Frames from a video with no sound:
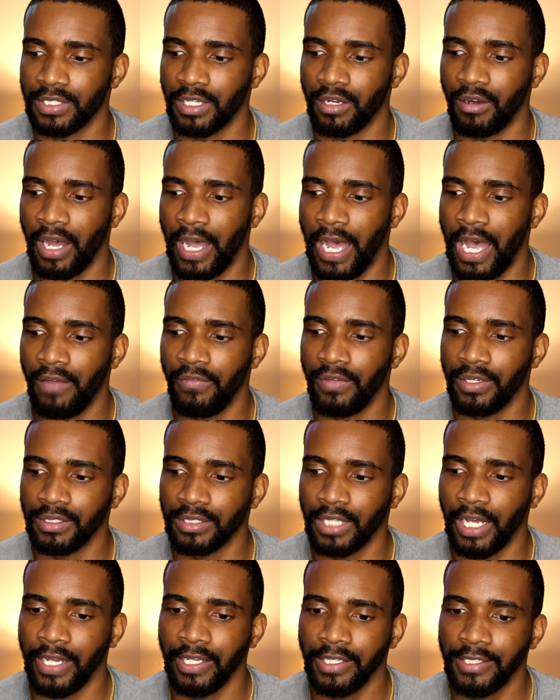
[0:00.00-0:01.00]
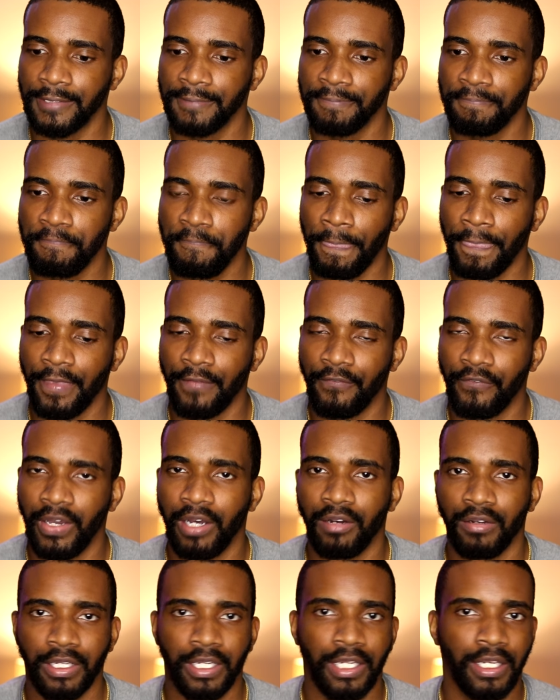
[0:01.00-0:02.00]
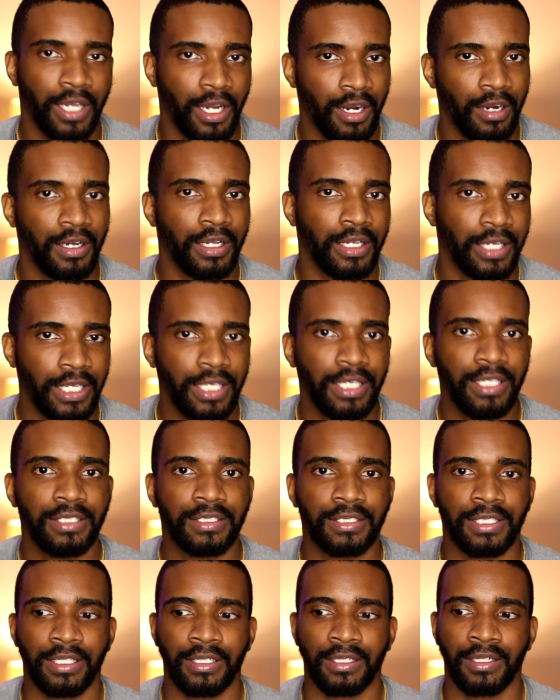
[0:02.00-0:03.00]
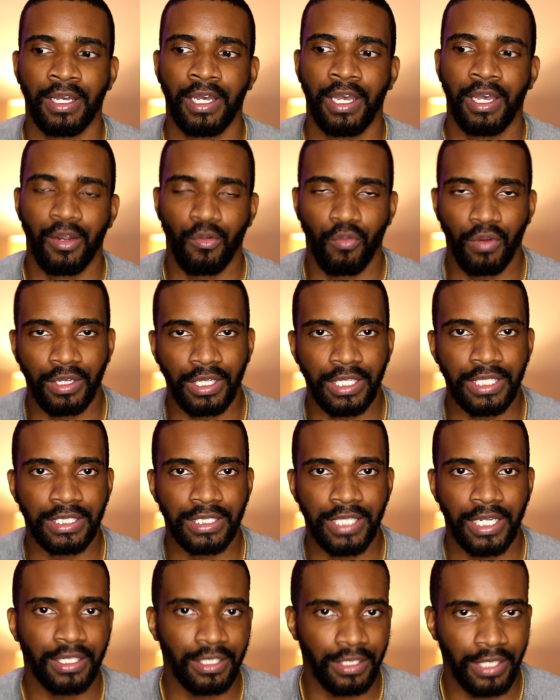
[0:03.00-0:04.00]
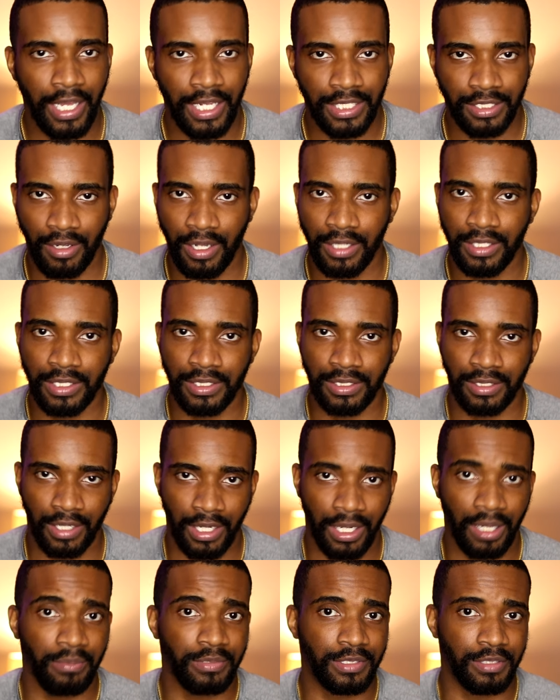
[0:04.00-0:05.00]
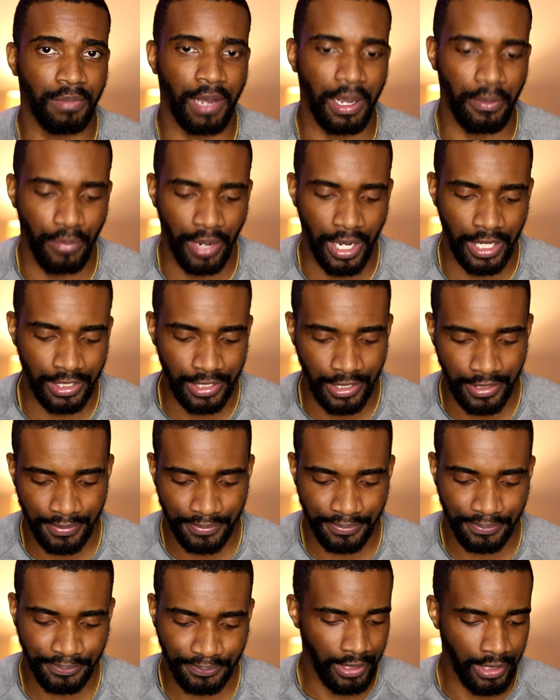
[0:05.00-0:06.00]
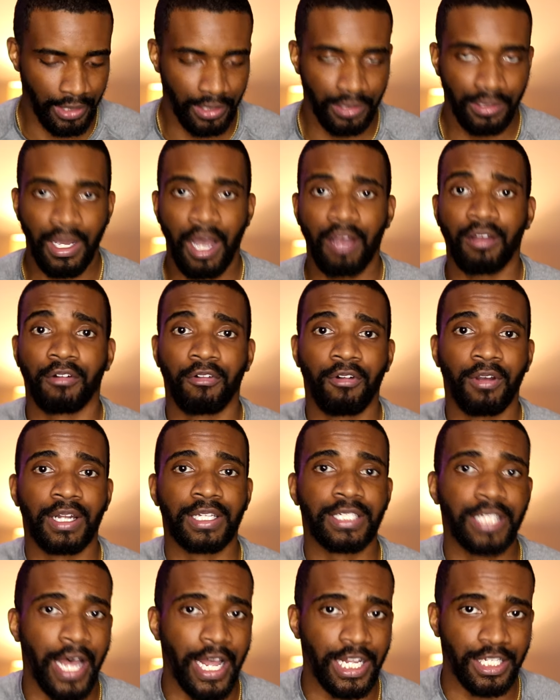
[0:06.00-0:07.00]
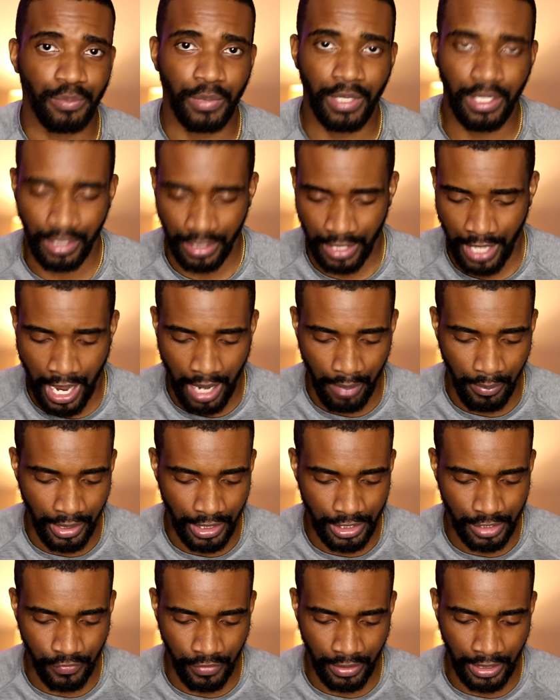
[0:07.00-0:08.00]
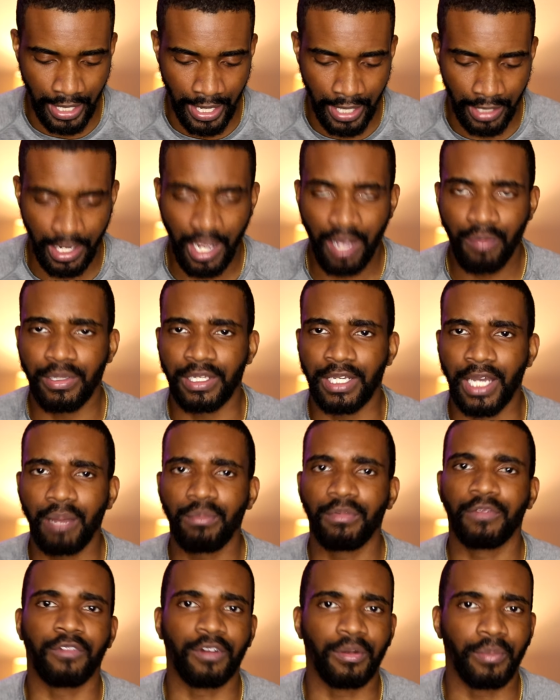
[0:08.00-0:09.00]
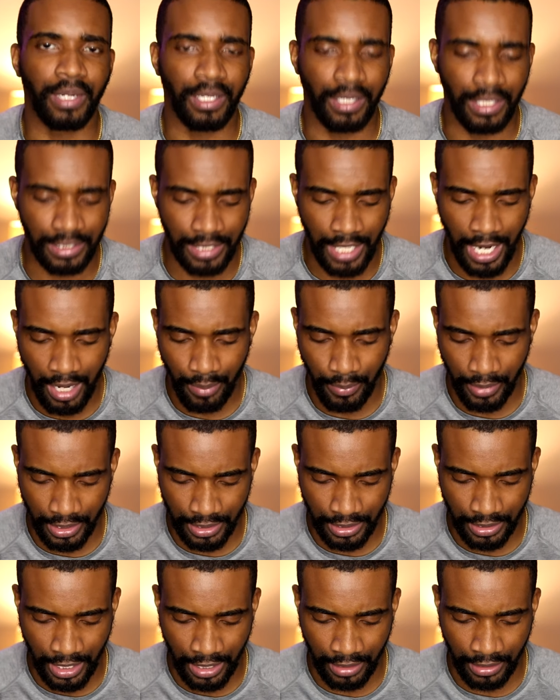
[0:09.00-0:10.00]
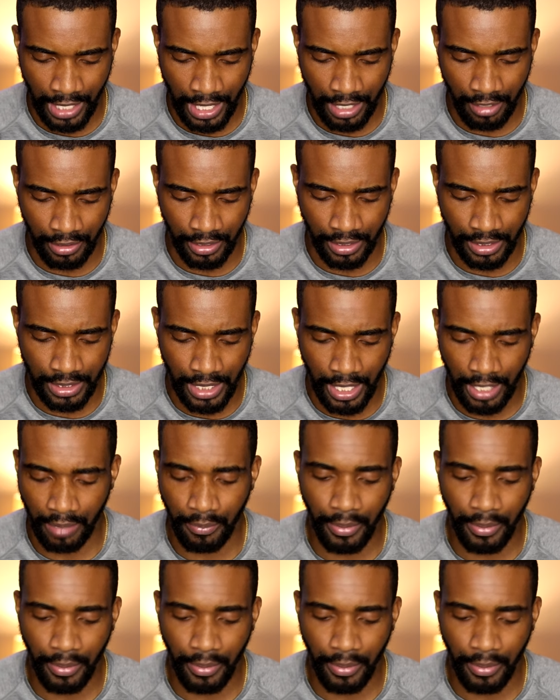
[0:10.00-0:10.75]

so i haven't like felt an inherent need to really stick to that so i just upped my budget y'all can criticize me in the comments for that y'all be coming from me in these comments lately i don't understand